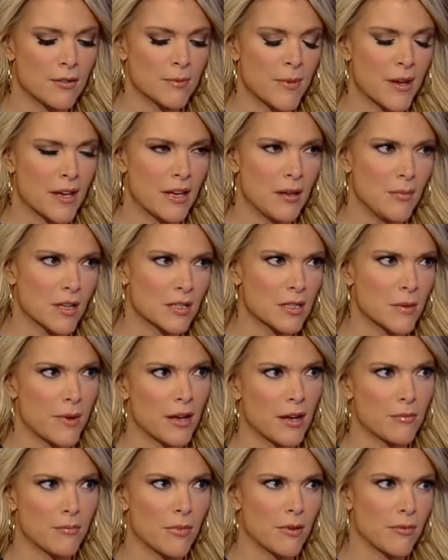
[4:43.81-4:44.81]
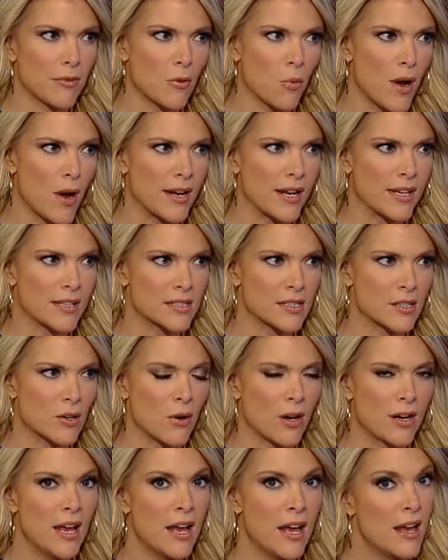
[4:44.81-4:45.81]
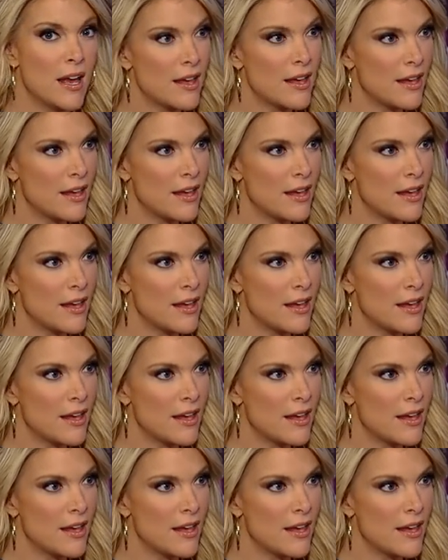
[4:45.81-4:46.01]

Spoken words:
It was my emails about the wedding and so on.